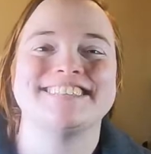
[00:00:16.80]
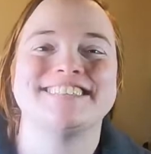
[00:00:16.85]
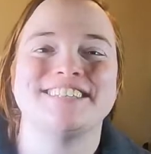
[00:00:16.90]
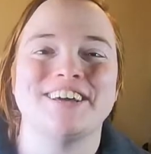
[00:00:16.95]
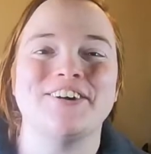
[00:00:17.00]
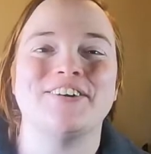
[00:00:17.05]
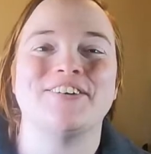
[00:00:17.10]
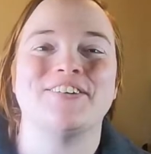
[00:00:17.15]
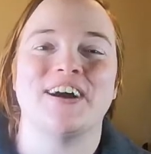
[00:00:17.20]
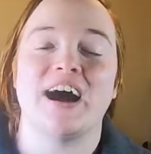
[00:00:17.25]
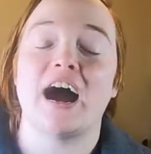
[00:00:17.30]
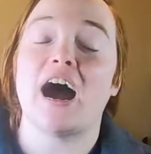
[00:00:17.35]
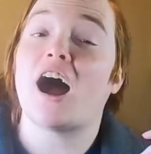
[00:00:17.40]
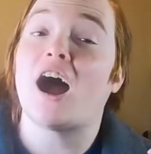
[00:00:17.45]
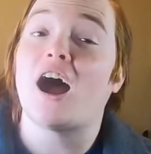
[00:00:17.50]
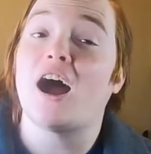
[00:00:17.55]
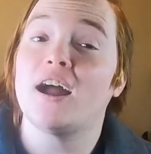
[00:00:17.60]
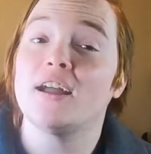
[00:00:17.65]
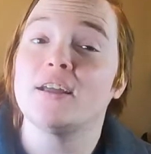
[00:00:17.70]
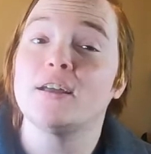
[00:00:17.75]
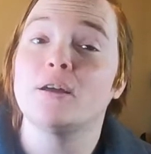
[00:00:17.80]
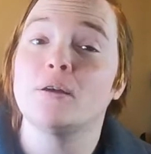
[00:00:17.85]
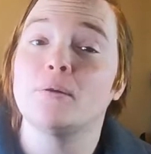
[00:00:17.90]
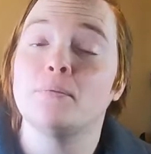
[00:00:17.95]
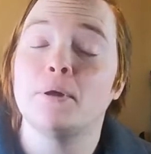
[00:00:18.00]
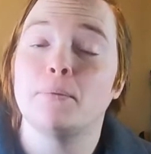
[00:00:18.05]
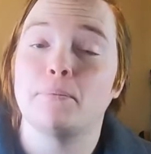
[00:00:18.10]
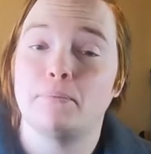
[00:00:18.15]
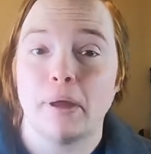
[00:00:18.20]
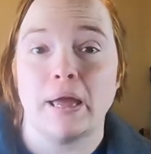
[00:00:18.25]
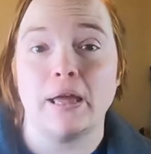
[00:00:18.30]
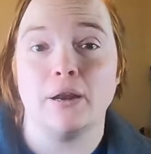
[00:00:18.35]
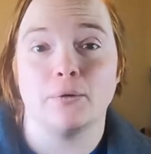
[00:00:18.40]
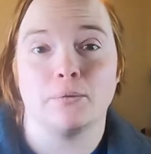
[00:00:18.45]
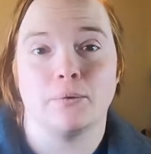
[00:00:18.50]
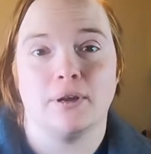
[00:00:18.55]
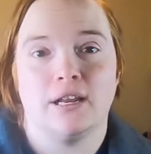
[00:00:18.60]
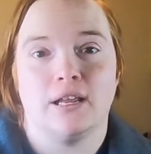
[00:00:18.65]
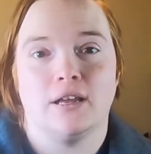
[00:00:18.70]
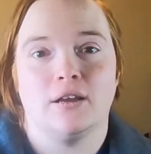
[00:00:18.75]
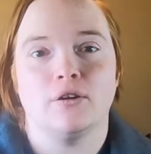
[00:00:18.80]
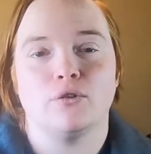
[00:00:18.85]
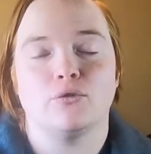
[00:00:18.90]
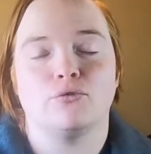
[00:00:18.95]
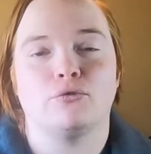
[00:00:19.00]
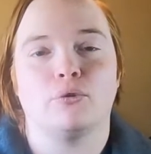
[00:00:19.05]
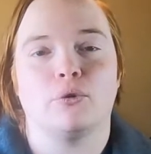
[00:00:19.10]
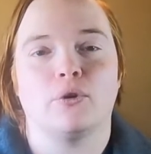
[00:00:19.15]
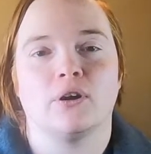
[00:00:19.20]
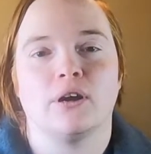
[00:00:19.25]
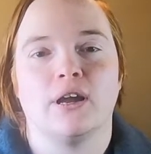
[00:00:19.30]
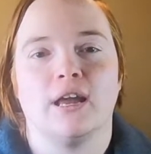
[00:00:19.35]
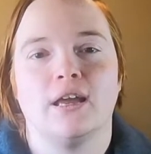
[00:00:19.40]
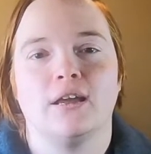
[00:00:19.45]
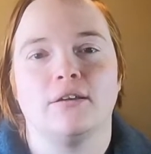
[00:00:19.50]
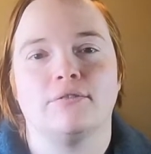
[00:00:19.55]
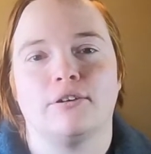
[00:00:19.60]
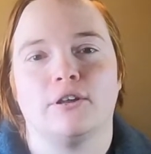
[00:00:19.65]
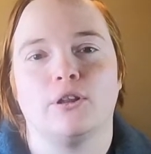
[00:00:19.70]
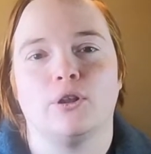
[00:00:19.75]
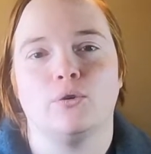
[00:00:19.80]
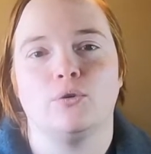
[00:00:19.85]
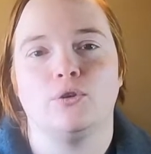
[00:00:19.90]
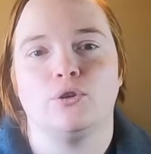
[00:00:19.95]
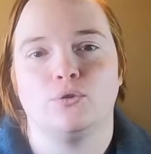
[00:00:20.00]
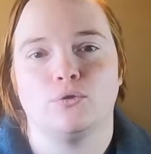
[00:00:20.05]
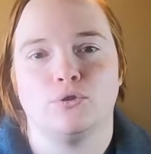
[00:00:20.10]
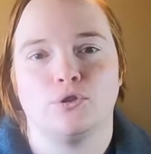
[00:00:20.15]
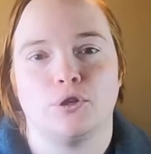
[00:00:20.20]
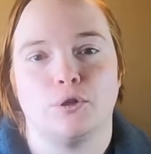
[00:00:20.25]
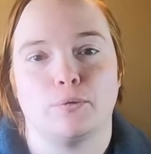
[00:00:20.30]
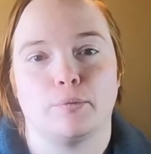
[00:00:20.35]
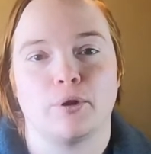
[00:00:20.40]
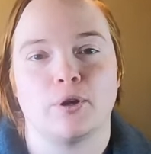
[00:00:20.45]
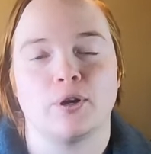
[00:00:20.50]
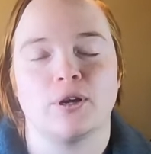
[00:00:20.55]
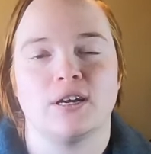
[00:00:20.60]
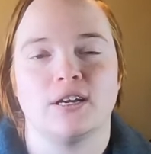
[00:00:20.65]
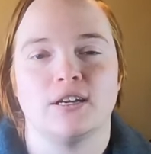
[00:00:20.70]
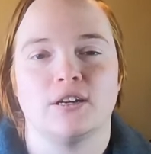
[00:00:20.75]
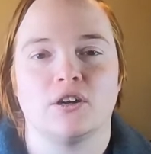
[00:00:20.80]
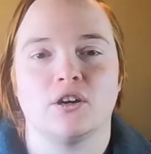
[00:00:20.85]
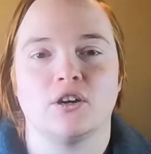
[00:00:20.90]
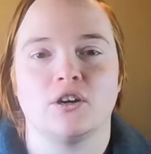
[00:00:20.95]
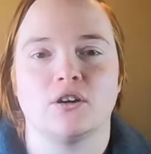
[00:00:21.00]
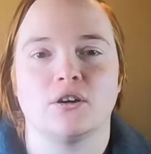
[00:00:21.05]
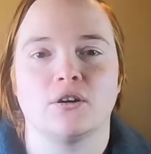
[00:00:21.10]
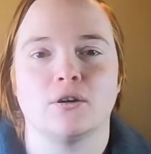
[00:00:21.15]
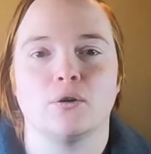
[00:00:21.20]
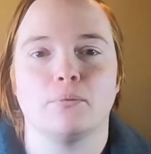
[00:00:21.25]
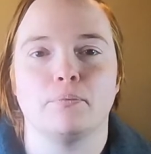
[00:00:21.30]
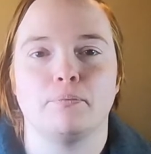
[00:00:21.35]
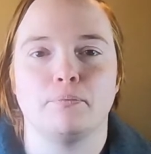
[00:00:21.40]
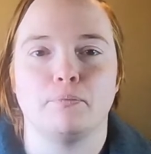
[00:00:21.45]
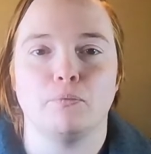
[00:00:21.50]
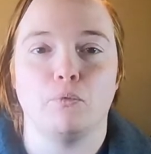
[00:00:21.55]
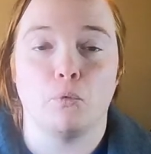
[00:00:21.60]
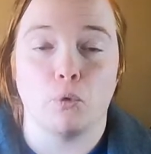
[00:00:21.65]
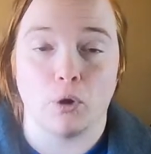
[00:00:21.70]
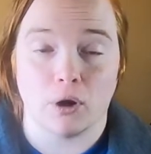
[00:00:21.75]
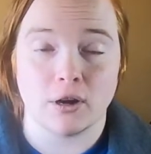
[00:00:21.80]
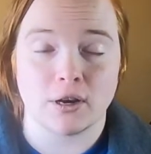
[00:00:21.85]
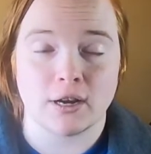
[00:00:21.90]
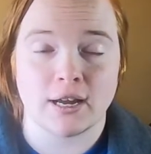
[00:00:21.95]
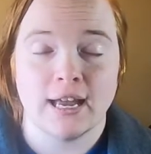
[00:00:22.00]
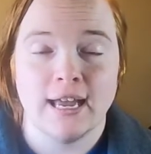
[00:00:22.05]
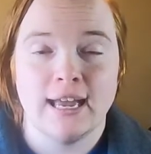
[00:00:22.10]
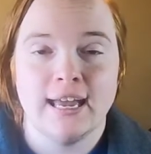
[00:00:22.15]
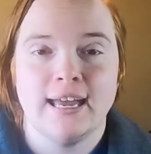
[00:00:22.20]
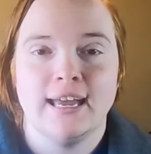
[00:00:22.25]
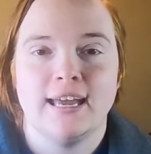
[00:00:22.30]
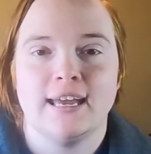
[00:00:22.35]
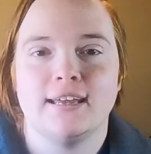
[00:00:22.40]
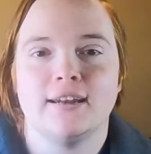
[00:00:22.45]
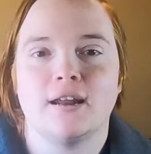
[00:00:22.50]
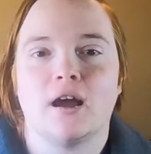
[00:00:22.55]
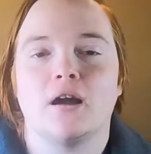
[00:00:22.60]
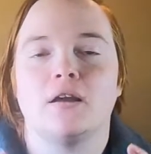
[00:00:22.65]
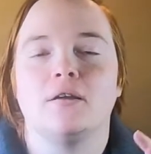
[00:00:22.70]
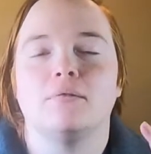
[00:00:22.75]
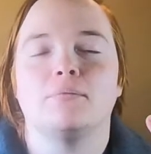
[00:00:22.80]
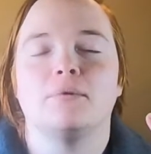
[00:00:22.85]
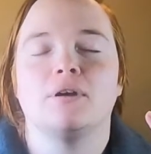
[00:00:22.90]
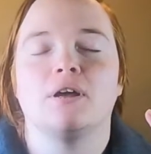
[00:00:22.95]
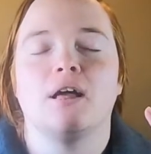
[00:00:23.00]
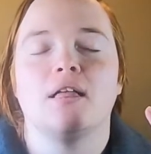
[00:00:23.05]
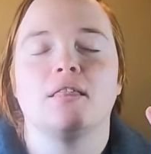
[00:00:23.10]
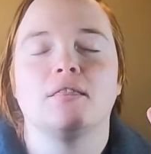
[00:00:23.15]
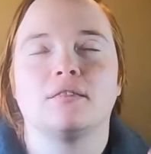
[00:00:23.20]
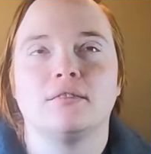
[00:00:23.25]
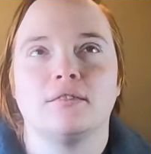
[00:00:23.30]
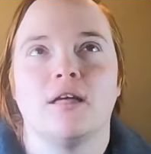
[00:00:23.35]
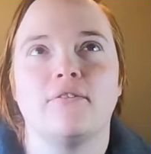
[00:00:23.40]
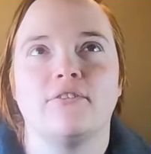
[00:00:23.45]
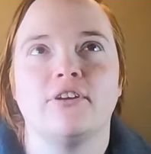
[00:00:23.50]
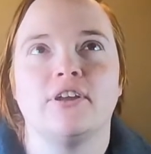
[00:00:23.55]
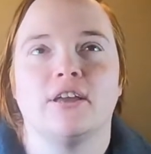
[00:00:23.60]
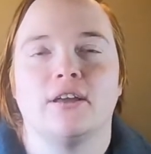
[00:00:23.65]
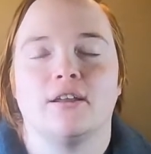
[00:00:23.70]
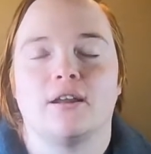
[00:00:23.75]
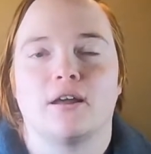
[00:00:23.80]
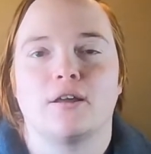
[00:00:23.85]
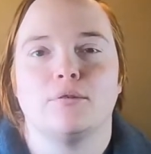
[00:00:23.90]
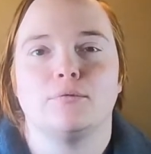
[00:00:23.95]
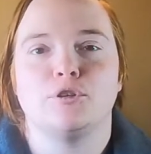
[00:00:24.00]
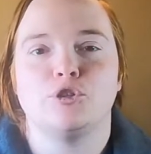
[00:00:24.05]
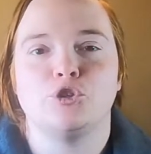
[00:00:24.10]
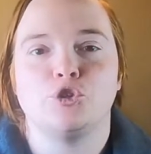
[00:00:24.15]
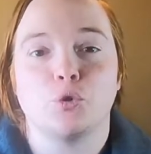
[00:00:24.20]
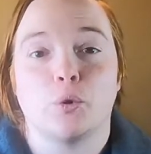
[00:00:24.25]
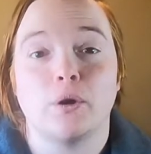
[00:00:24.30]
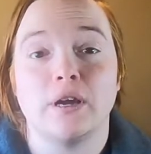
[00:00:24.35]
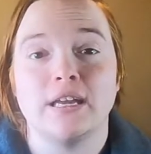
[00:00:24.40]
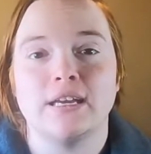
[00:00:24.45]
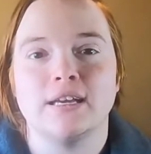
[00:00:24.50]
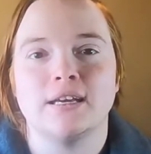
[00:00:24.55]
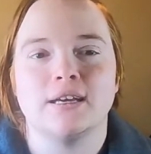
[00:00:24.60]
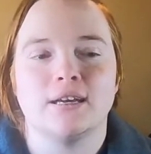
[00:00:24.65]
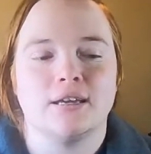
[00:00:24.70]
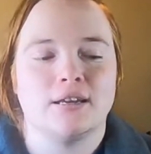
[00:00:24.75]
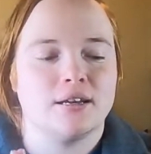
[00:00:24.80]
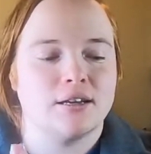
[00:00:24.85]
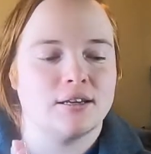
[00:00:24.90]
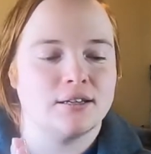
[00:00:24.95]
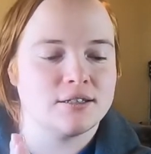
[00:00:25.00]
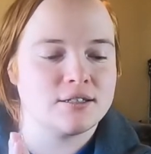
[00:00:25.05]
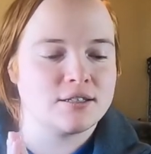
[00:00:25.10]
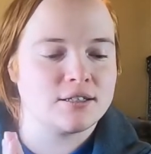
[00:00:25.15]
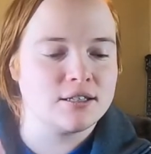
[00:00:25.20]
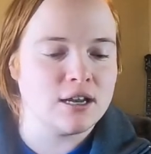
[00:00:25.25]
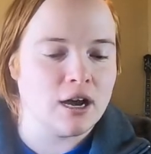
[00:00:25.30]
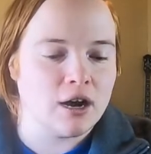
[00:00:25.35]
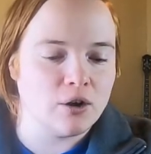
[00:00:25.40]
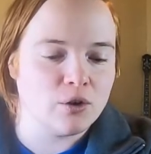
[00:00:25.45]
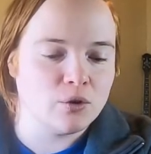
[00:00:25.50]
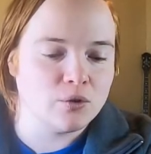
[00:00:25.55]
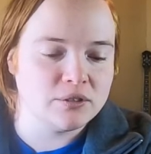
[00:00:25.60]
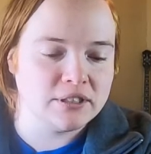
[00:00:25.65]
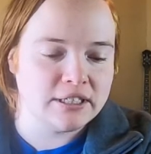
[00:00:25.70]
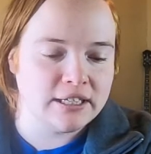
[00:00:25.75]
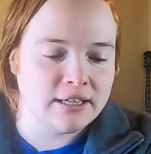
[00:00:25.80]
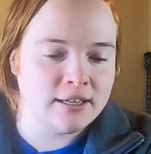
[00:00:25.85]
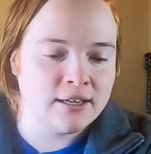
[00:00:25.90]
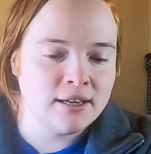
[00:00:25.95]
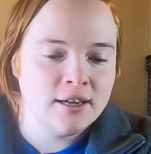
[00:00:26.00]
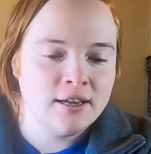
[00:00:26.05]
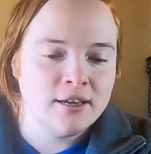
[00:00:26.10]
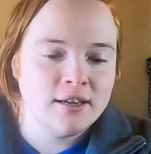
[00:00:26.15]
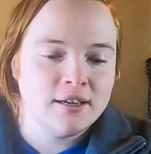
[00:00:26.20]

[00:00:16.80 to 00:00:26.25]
So, I am beta reading for a fellow YouTuber in her work, and I am loving it. I am enjoying it, and it is not only